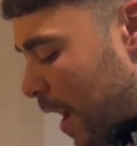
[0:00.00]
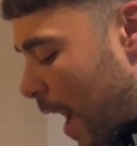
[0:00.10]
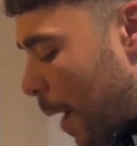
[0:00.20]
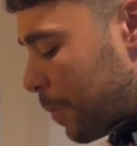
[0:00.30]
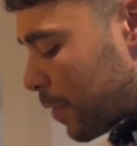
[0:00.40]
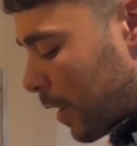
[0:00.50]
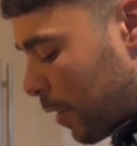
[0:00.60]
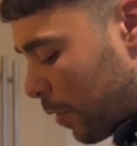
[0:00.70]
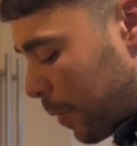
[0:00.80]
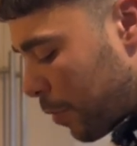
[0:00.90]

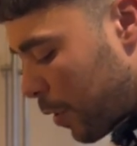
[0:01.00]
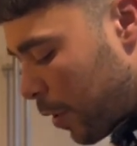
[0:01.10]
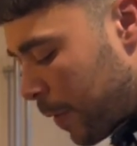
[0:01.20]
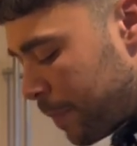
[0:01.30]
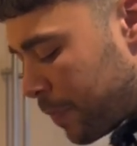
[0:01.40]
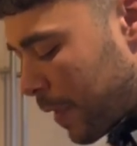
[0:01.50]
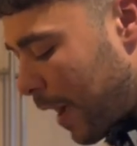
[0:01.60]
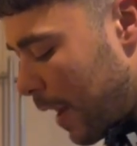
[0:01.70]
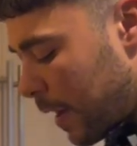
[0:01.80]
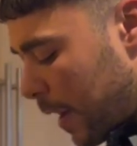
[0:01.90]
Absolutely brutal.
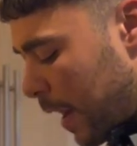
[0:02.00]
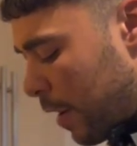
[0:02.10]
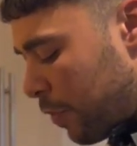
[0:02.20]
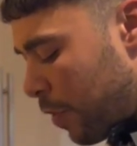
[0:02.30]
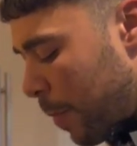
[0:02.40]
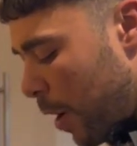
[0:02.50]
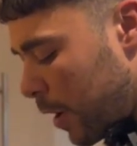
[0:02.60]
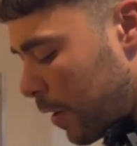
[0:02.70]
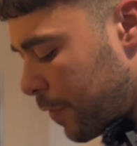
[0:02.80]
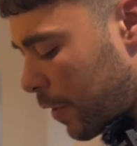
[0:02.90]
And a little
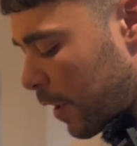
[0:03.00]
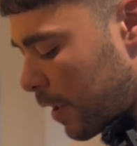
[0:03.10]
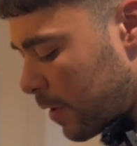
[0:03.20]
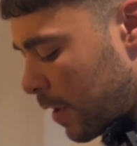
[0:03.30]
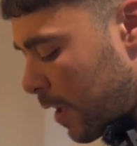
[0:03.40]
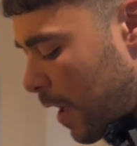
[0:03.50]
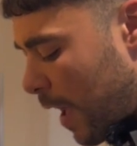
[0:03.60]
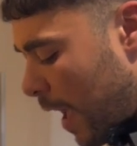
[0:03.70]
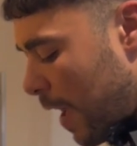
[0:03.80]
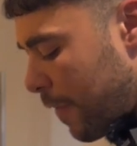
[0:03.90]
reminder for you is,
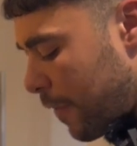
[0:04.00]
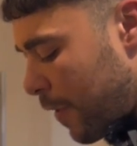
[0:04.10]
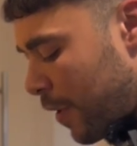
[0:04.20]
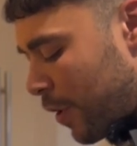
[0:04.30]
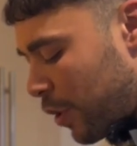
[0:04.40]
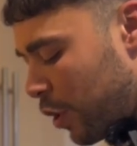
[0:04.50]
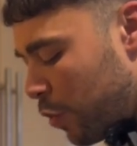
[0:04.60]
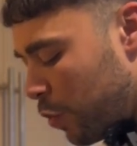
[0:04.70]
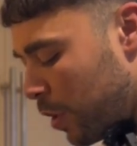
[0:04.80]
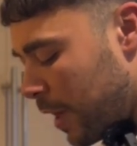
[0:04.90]
if
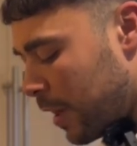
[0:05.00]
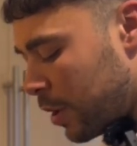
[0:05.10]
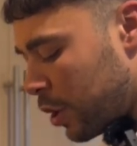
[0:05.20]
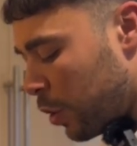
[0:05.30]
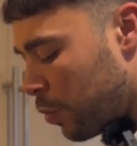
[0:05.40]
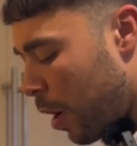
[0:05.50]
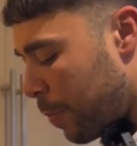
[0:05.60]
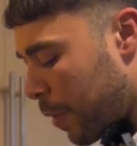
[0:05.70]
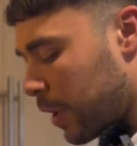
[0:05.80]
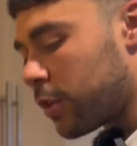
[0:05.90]
you do not
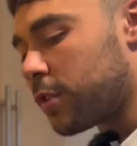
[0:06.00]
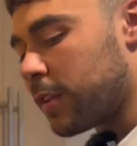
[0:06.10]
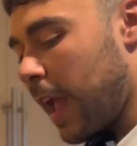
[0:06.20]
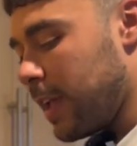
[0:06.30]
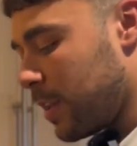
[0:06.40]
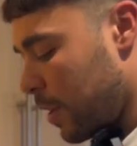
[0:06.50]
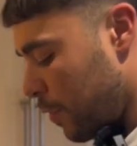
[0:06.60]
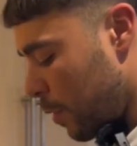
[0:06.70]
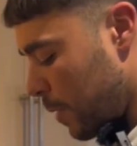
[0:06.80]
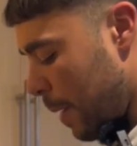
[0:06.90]
bring your steak to
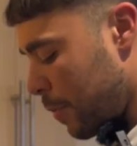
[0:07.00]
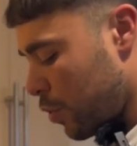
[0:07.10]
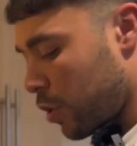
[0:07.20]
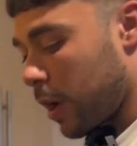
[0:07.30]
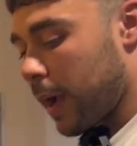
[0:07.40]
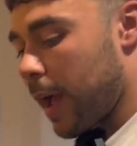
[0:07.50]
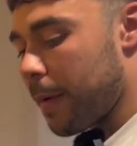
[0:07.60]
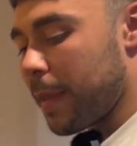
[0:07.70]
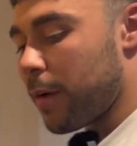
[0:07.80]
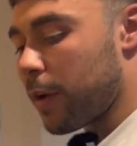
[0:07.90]
room temperature like I am now,